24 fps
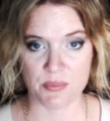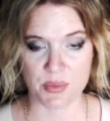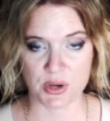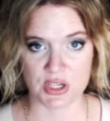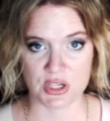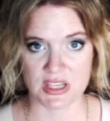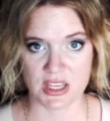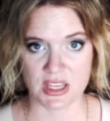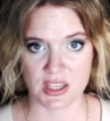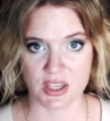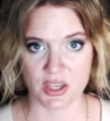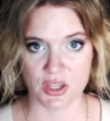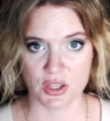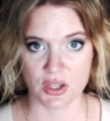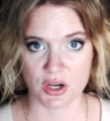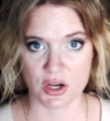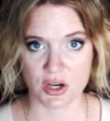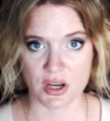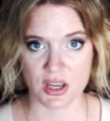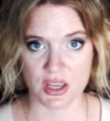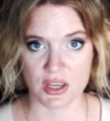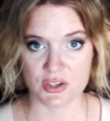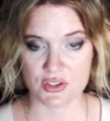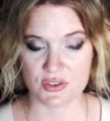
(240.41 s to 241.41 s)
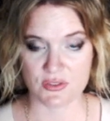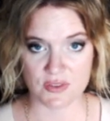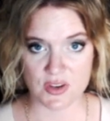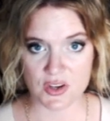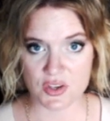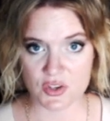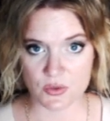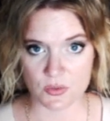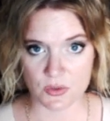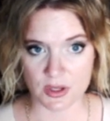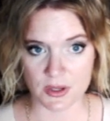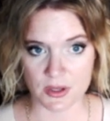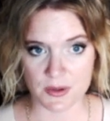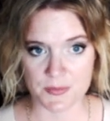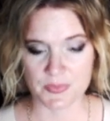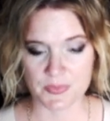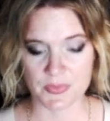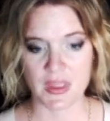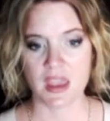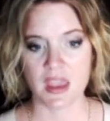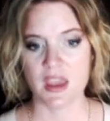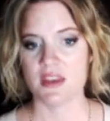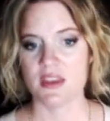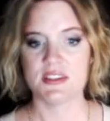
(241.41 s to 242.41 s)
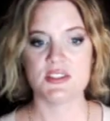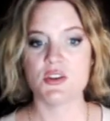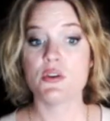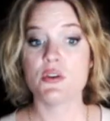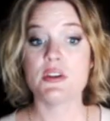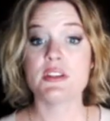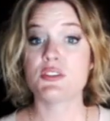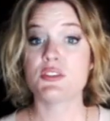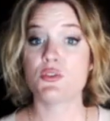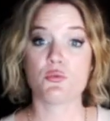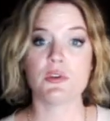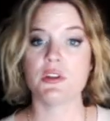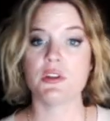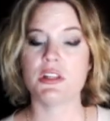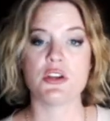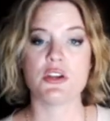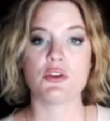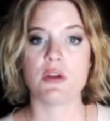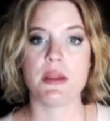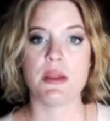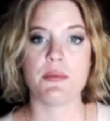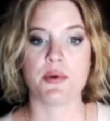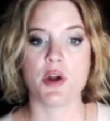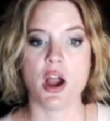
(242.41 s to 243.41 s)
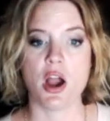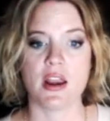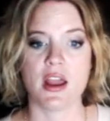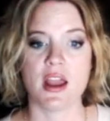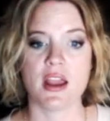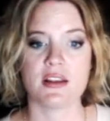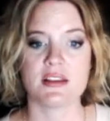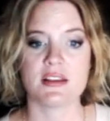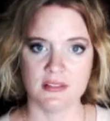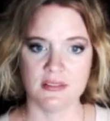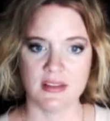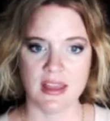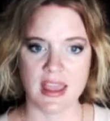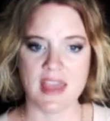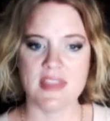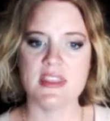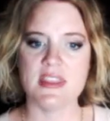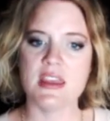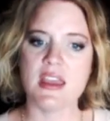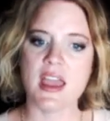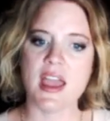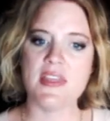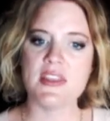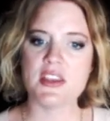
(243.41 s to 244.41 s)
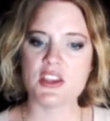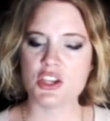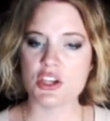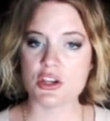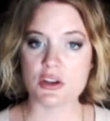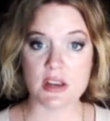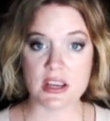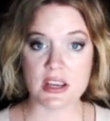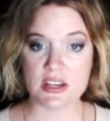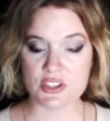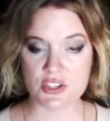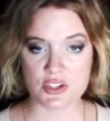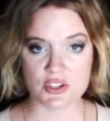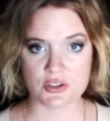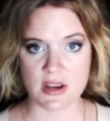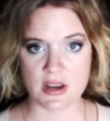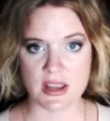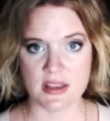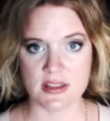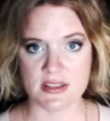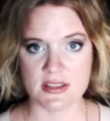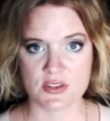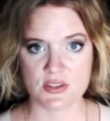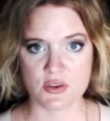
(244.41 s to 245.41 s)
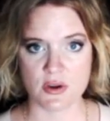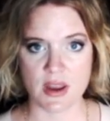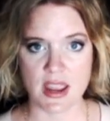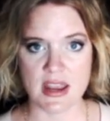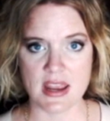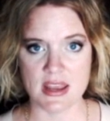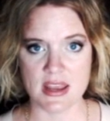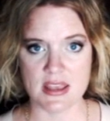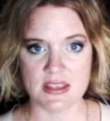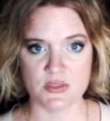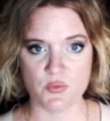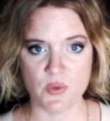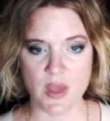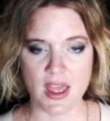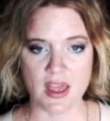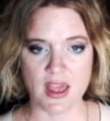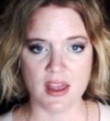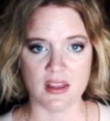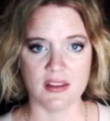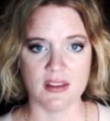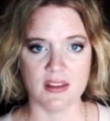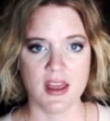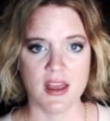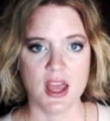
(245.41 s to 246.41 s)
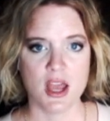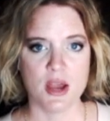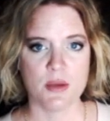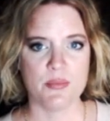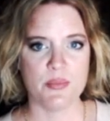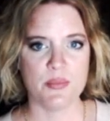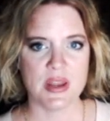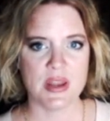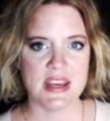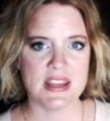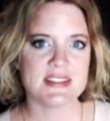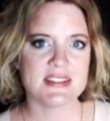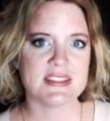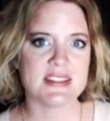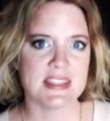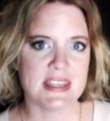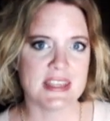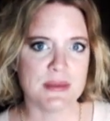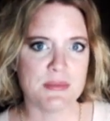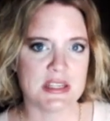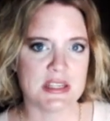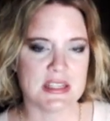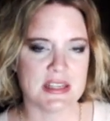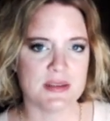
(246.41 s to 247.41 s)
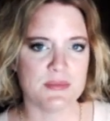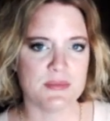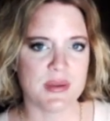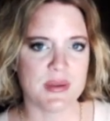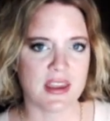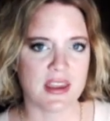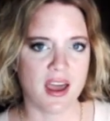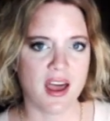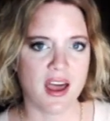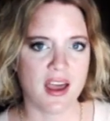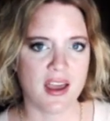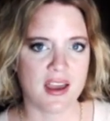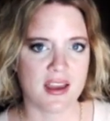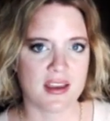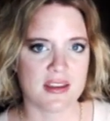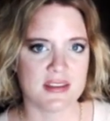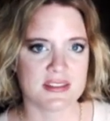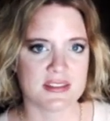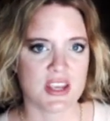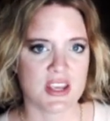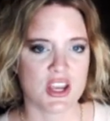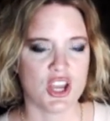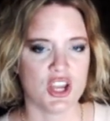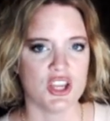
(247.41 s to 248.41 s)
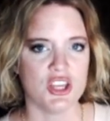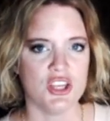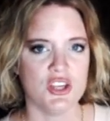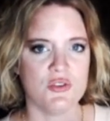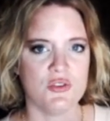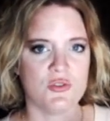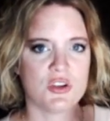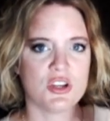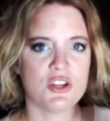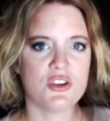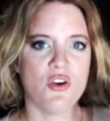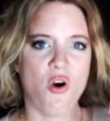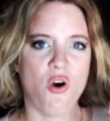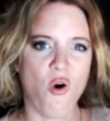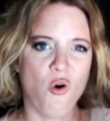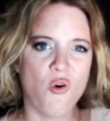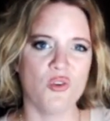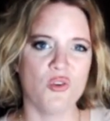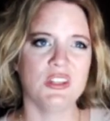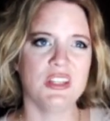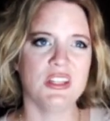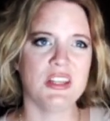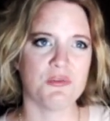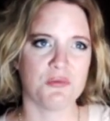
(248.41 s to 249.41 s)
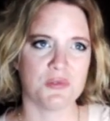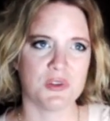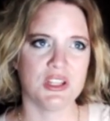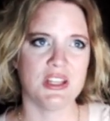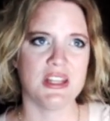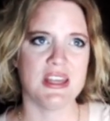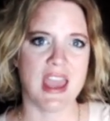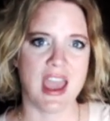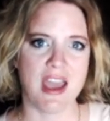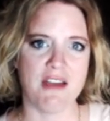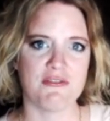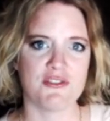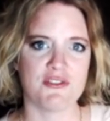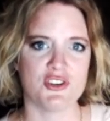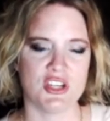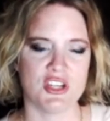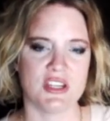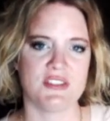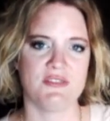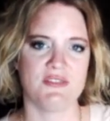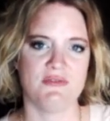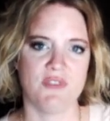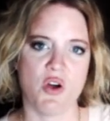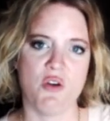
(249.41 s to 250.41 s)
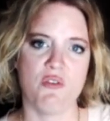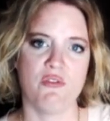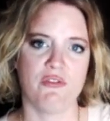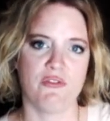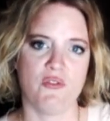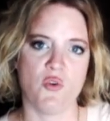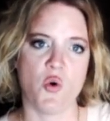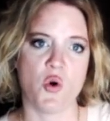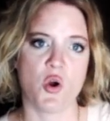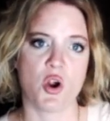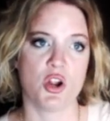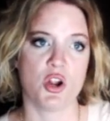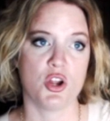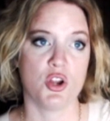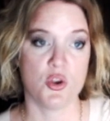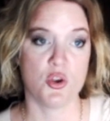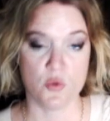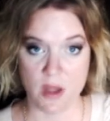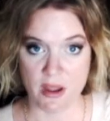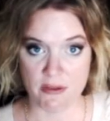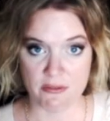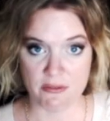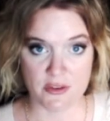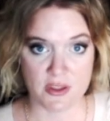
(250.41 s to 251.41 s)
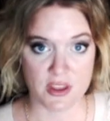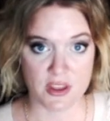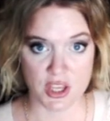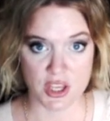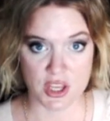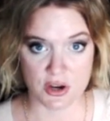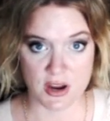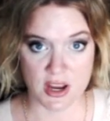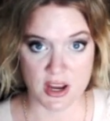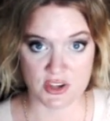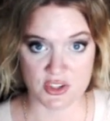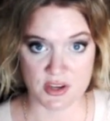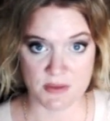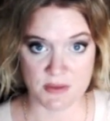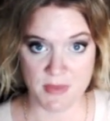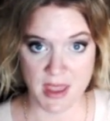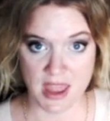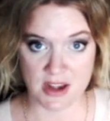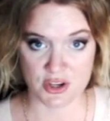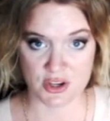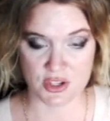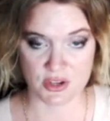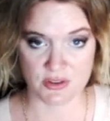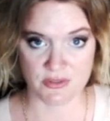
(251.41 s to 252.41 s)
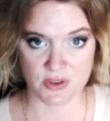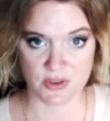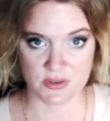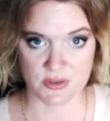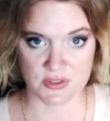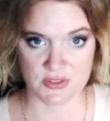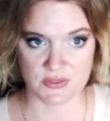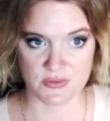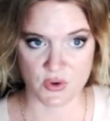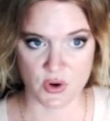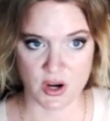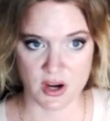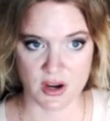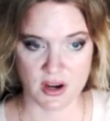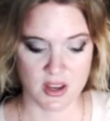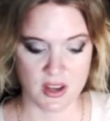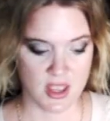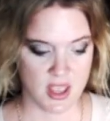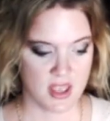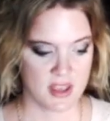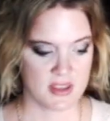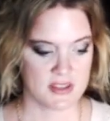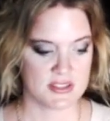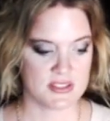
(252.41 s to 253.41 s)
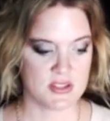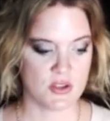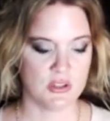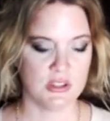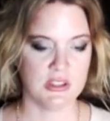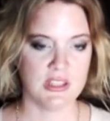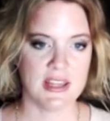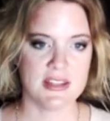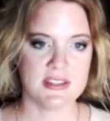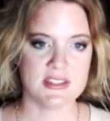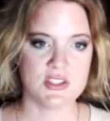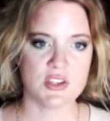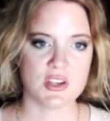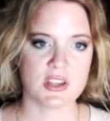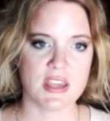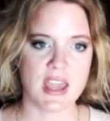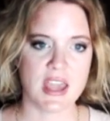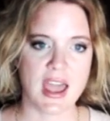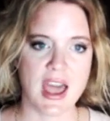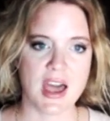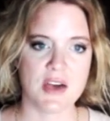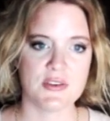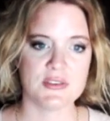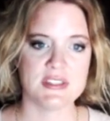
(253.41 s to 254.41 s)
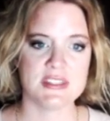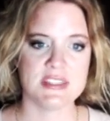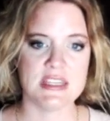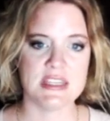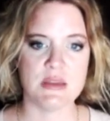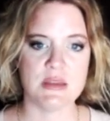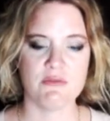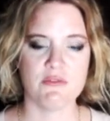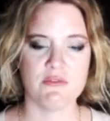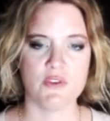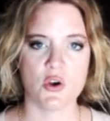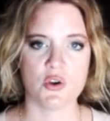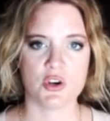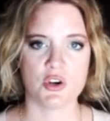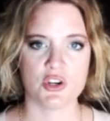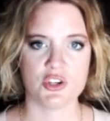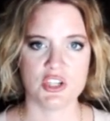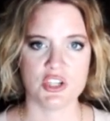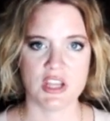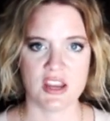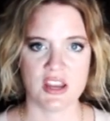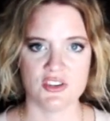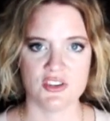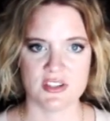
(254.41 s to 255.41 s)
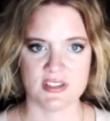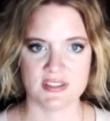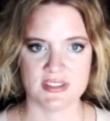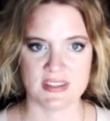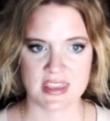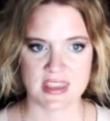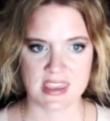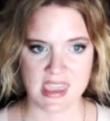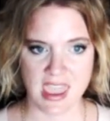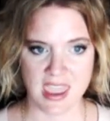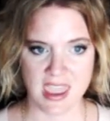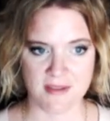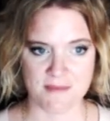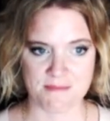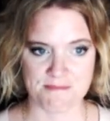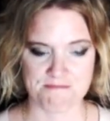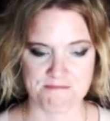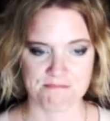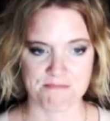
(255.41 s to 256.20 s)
particular individual. So it's a really great product, and the curation trail is great as well, but it's limited because you can only really ever just vote for whoever the curation manager votes for. So let's look at how Steemvoter changes the game.